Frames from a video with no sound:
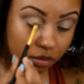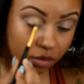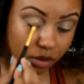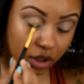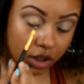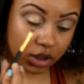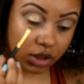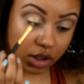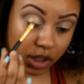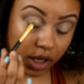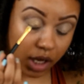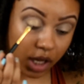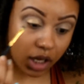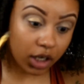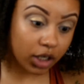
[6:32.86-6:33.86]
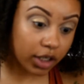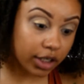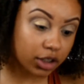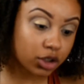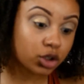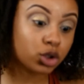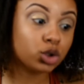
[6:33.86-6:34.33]
This color
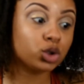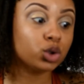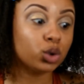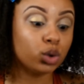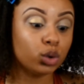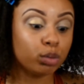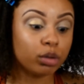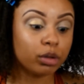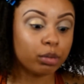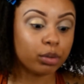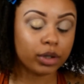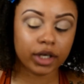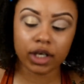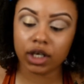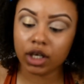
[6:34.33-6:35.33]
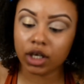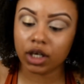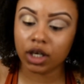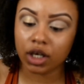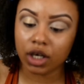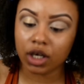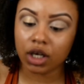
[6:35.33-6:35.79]
is super pretty.
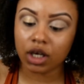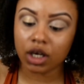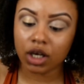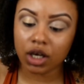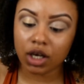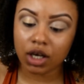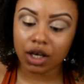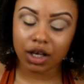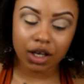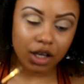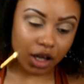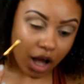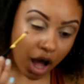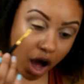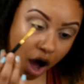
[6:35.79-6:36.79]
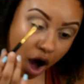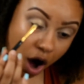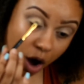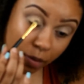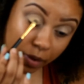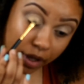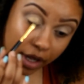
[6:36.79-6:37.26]

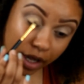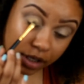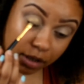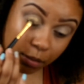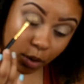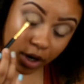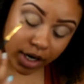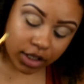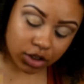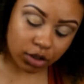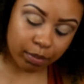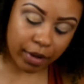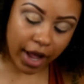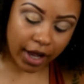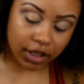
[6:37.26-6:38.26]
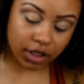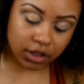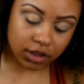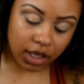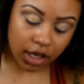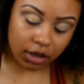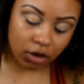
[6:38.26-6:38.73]
Oh my god, the more that you pack
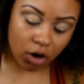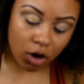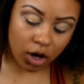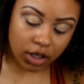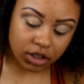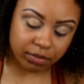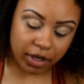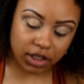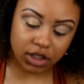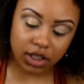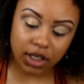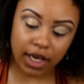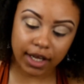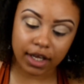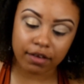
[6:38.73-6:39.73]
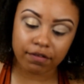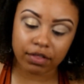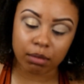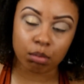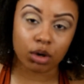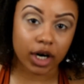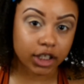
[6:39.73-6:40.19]
this color on, especially like if
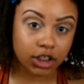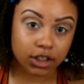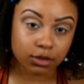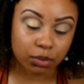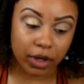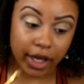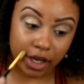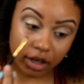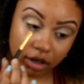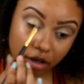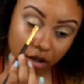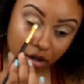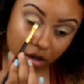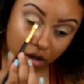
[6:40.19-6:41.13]
the brush is wet.